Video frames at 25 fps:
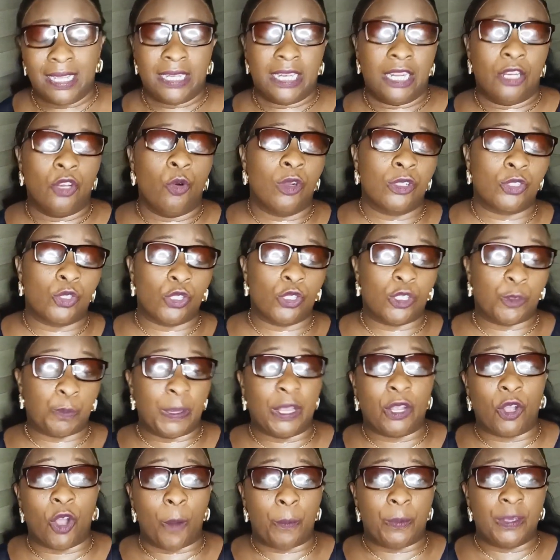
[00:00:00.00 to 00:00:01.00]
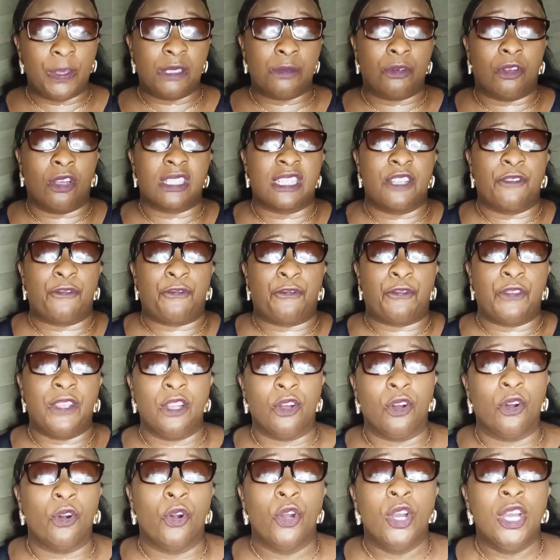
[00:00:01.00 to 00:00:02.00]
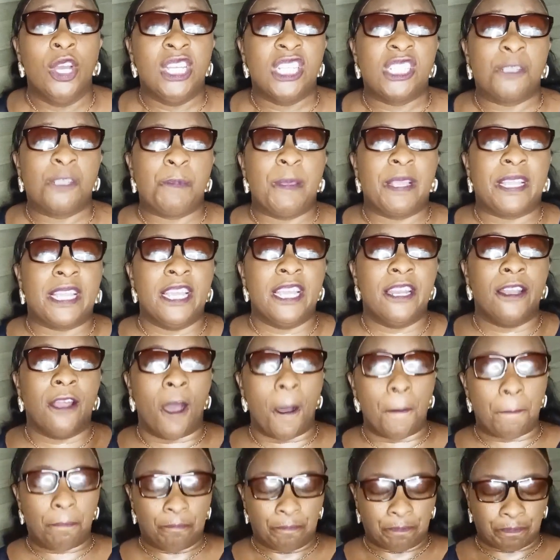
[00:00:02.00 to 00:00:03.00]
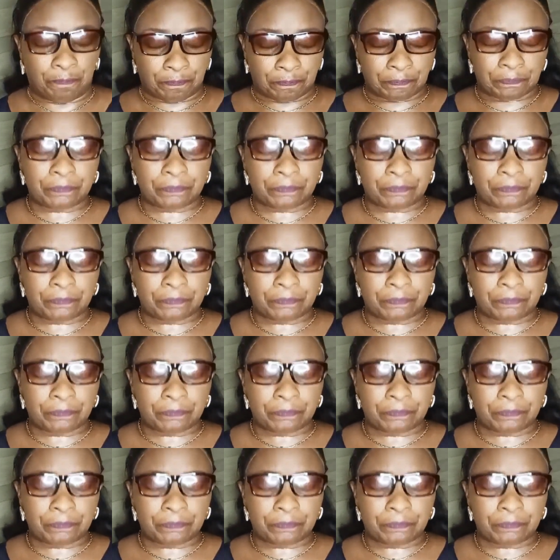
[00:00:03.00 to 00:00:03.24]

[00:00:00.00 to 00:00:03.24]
they don't want to speak up, is because they feel, speaking up